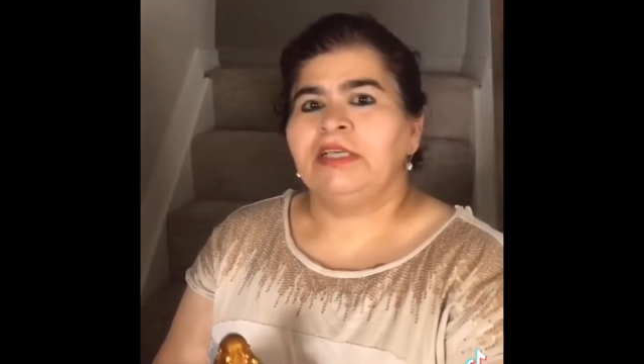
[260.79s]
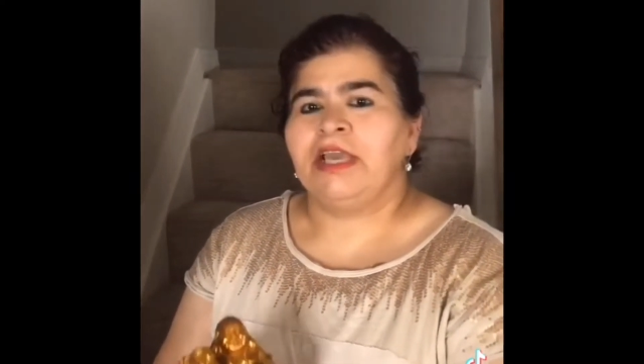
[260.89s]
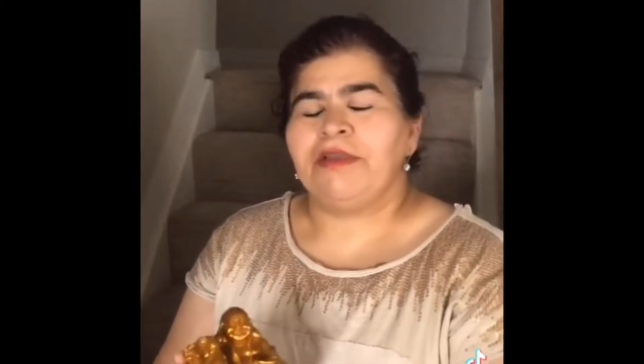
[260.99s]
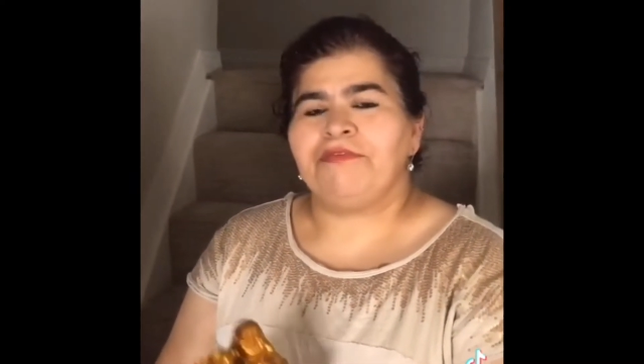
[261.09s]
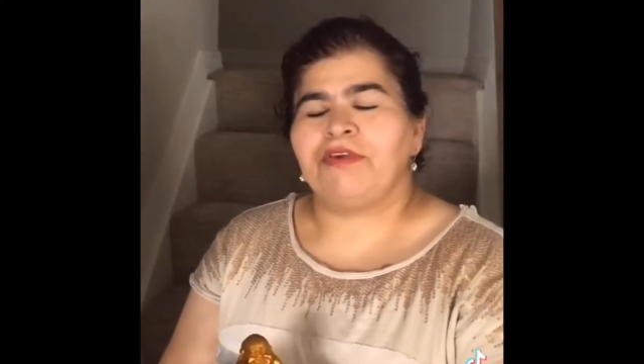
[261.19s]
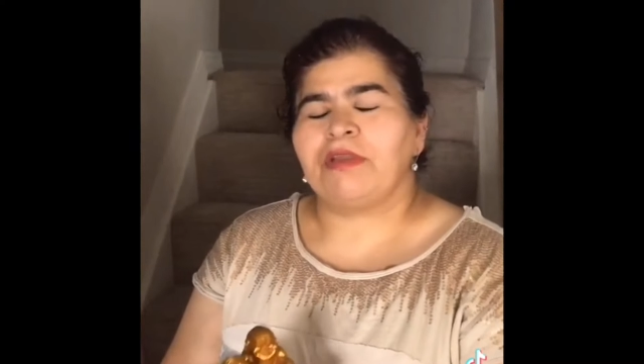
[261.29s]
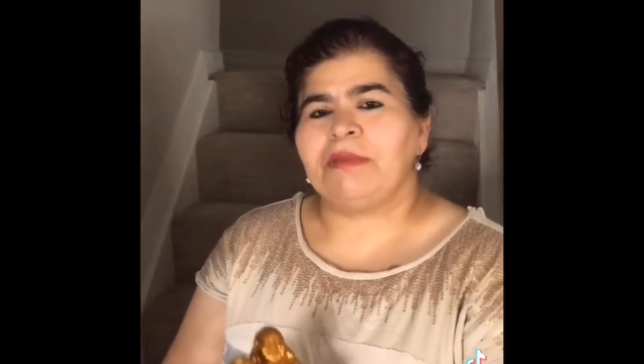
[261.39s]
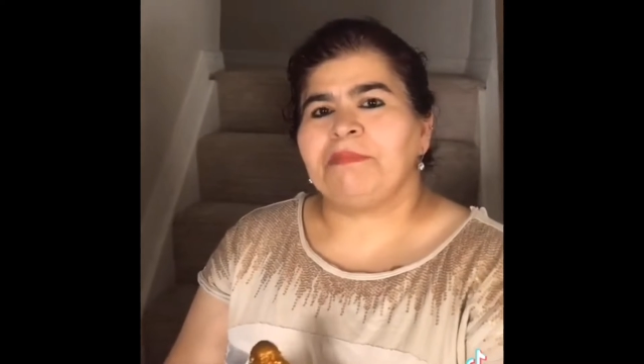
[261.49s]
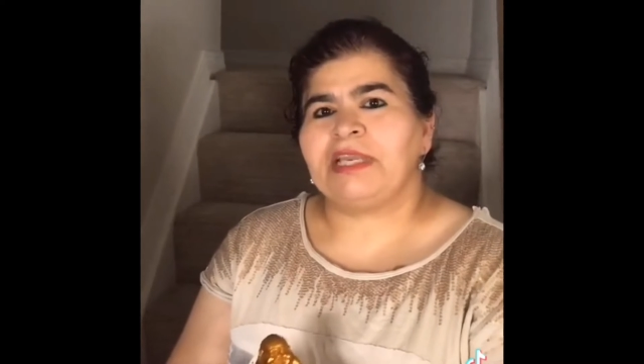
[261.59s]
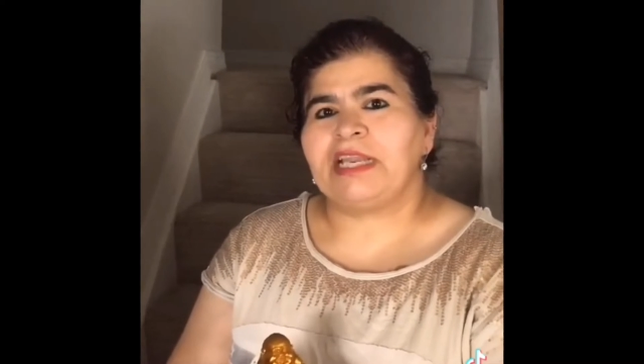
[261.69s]
If you
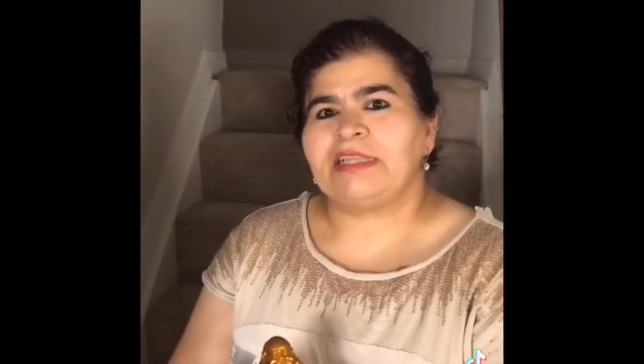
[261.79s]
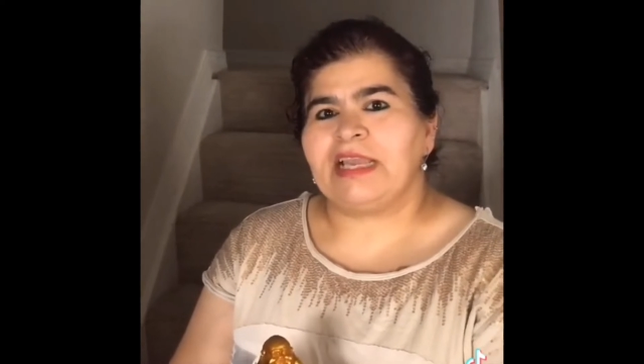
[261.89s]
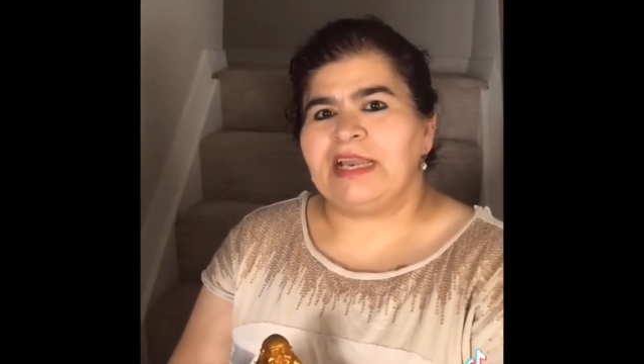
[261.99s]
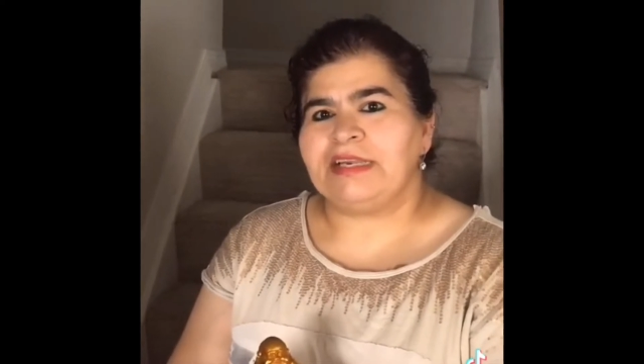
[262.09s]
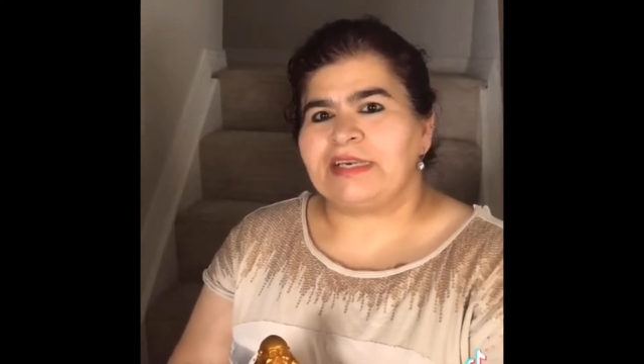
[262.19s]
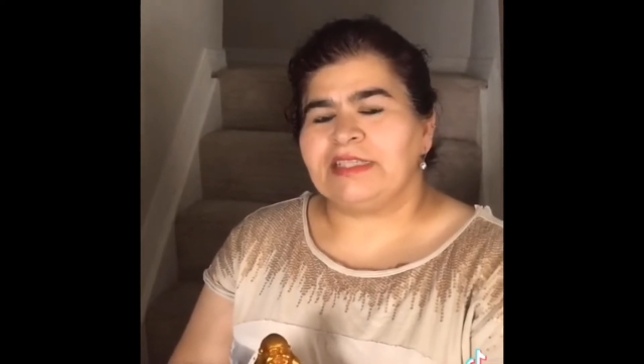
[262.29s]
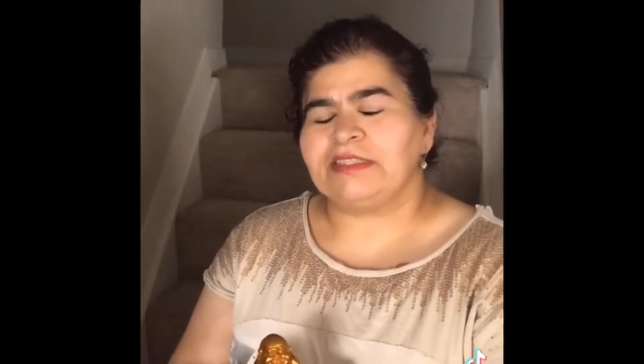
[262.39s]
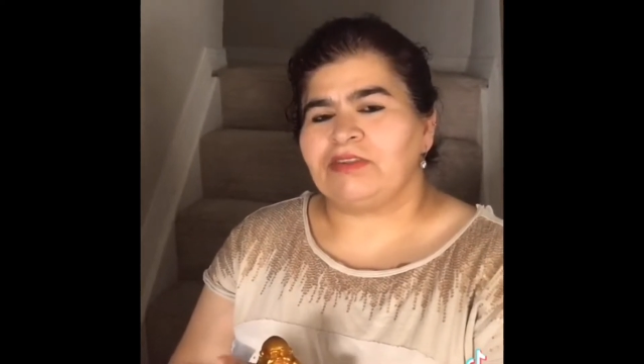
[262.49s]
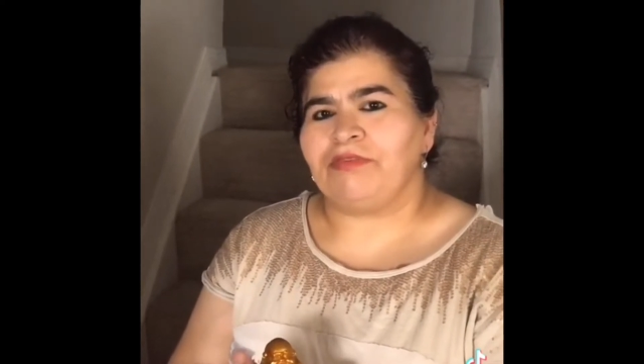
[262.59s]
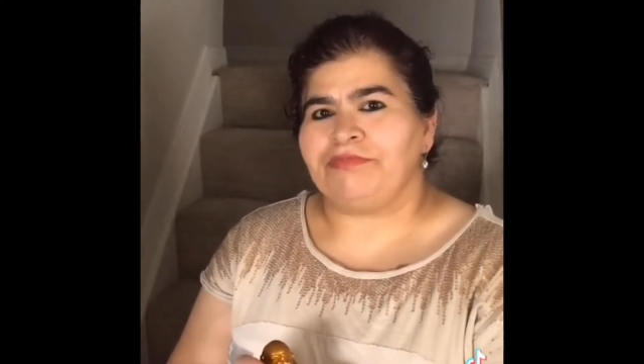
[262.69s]
keep it at the
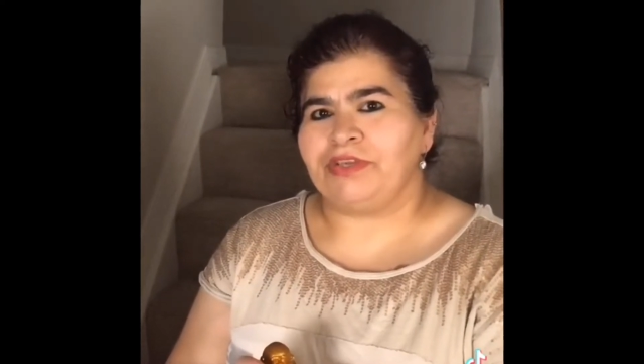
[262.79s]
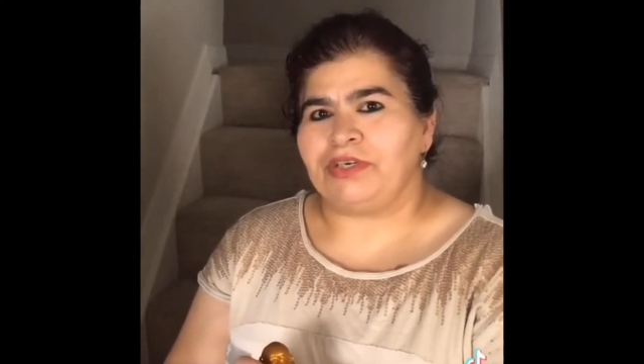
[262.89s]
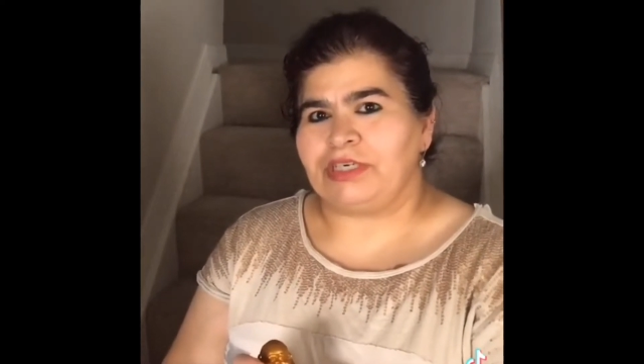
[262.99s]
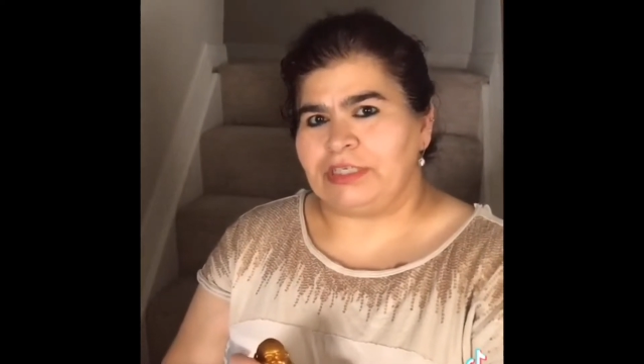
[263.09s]
entrance of your